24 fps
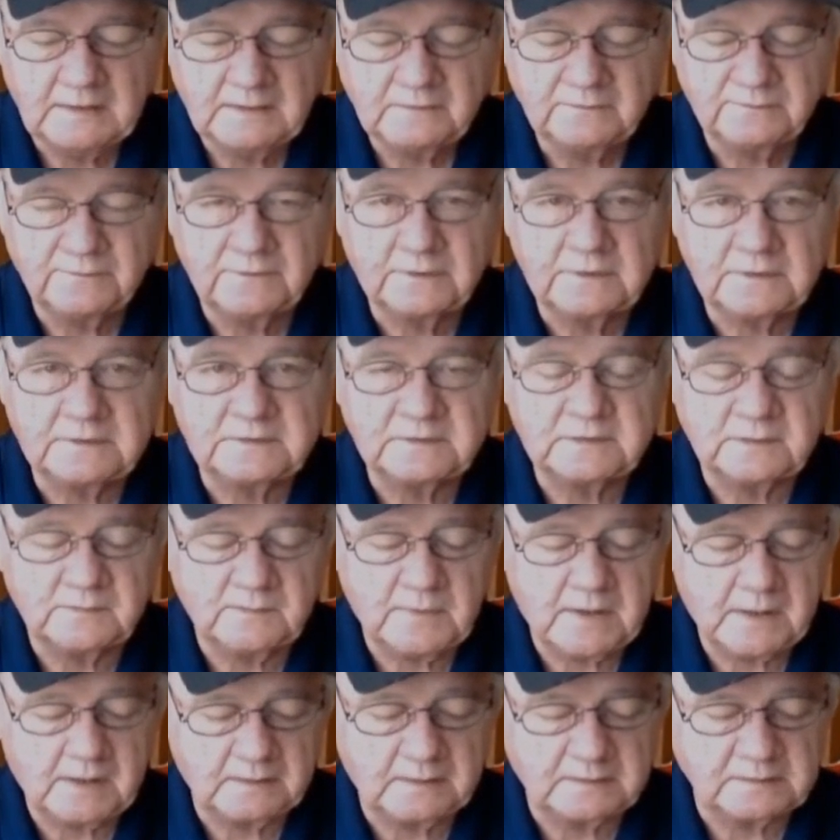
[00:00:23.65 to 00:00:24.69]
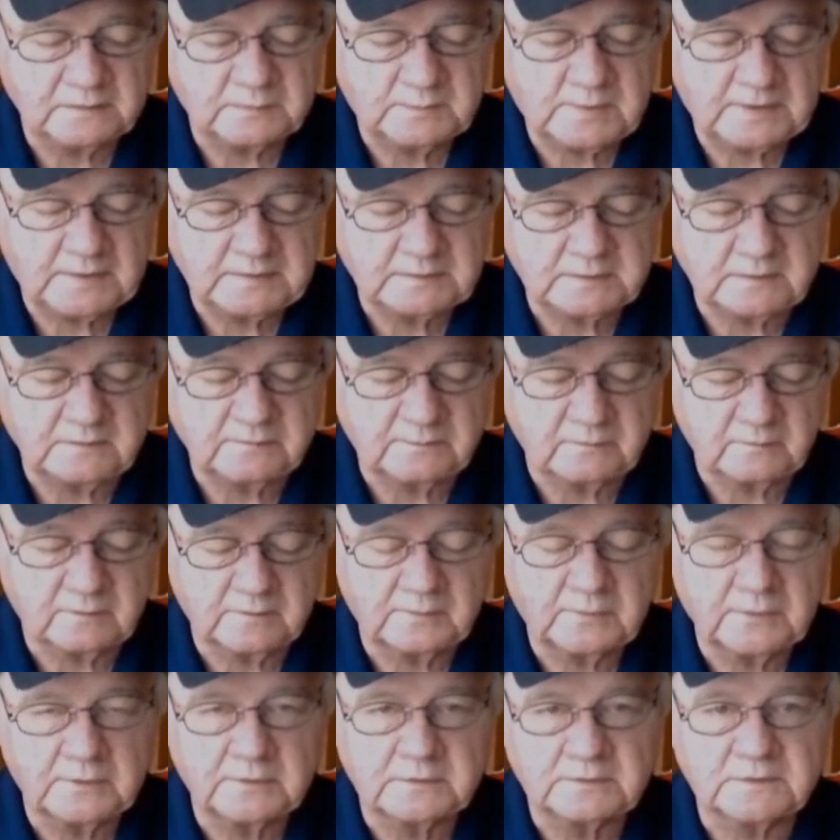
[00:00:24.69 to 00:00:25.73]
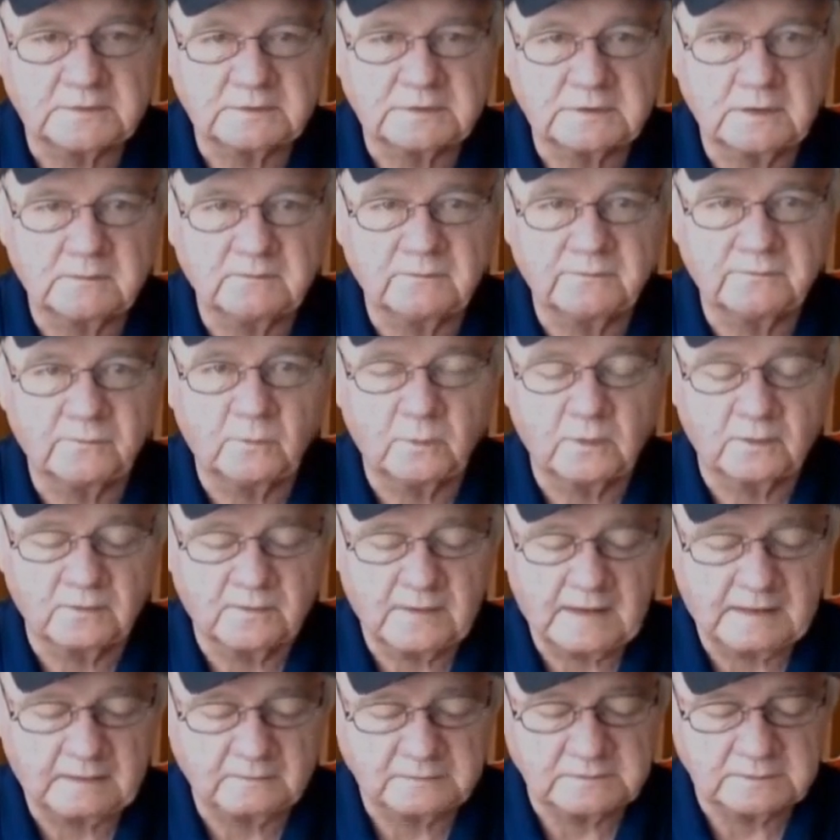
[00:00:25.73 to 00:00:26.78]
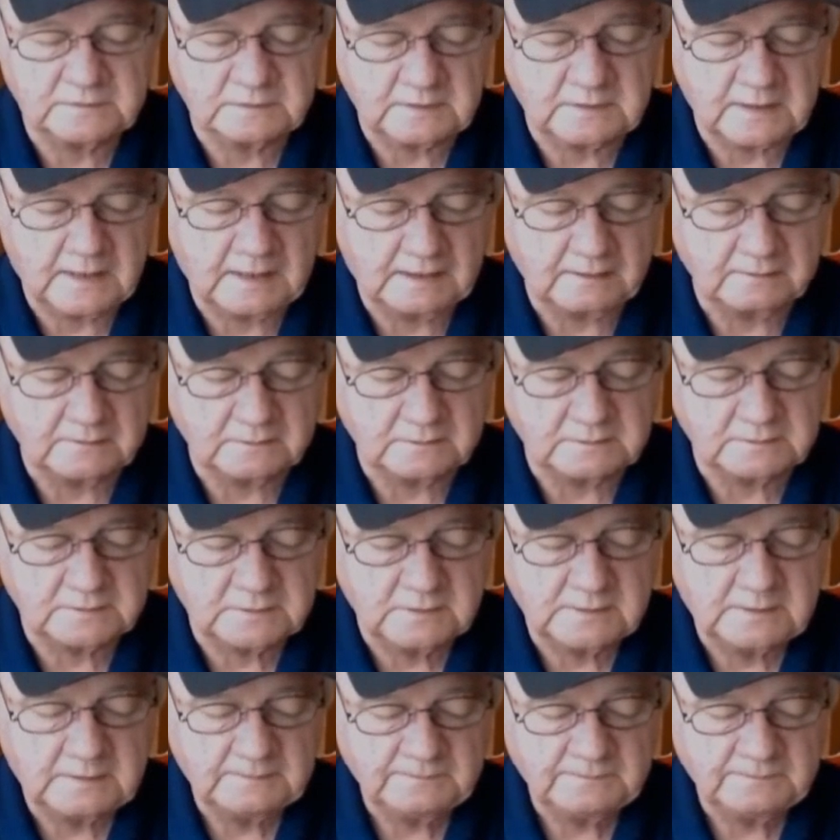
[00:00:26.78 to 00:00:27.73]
Fillies and mares pacing for a purse of some $4,000.